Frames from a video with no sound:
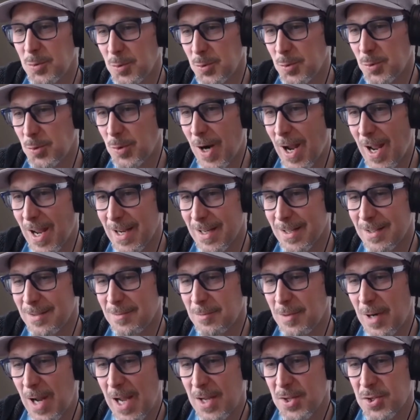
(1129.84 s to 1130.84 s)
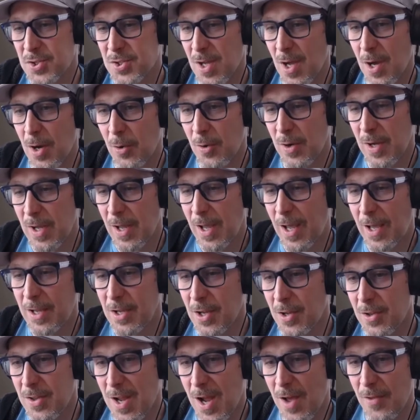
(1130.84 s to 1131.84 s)
Right. So,
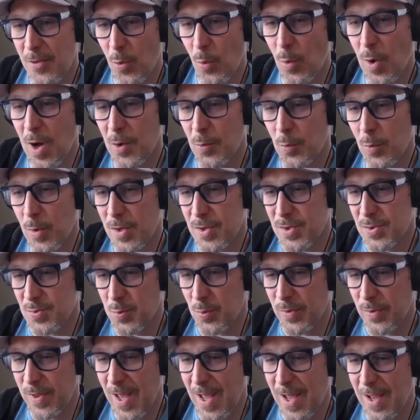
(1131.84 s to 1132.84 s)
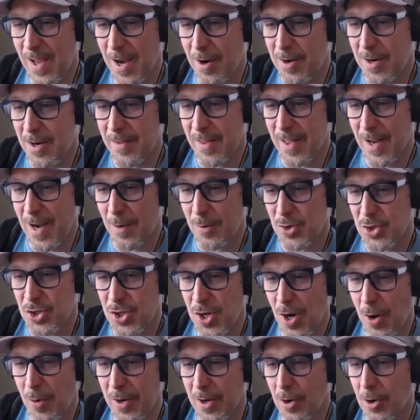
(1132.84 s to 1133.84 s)
and the other one was that area that I was
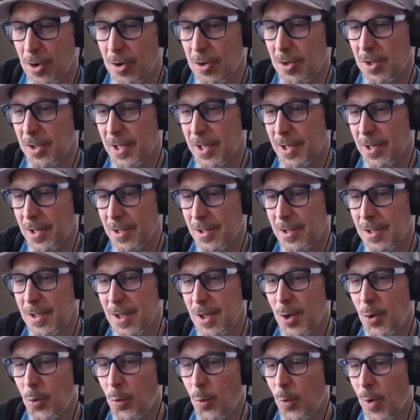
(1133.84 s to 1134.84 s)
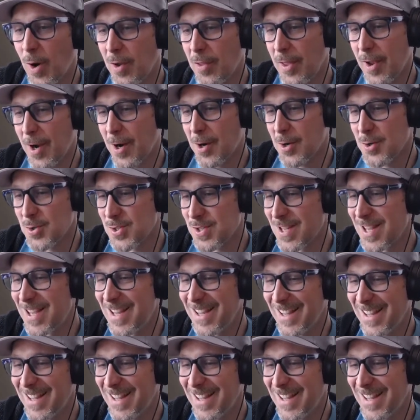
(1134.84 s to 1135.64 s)
showing earlier, where there's